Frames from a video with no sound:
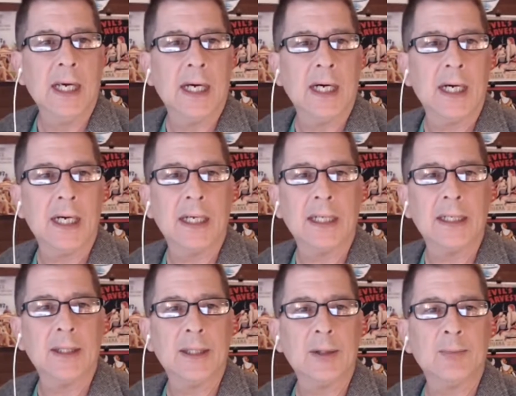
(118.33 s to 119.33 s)

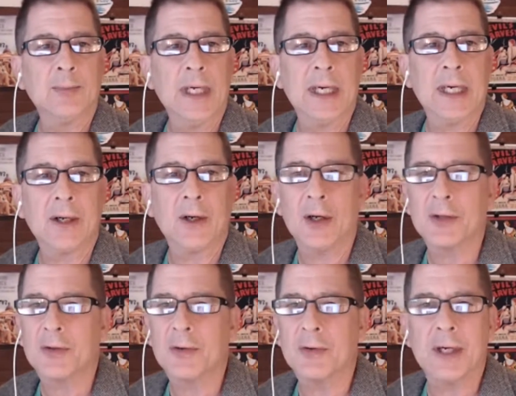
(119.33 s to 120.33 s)
And
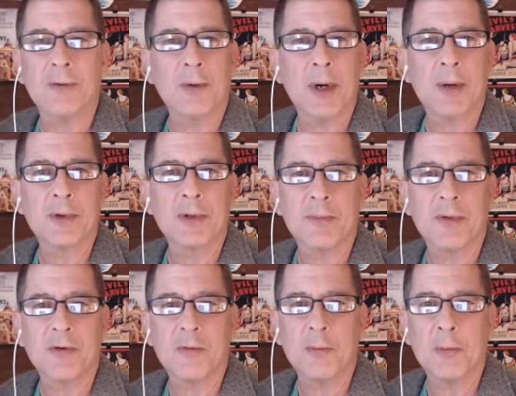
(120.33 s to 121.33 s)
also, I remember
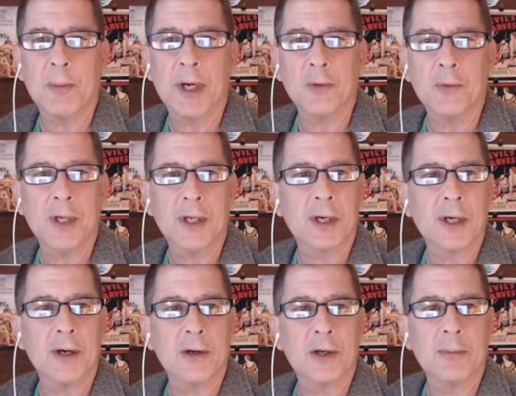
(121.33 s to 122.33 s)
something from about a week
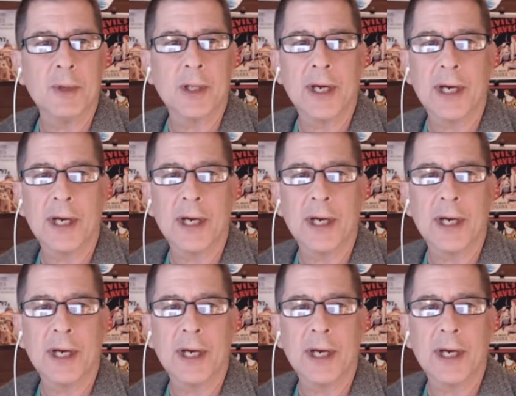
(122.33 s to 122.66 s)
ago, Kamala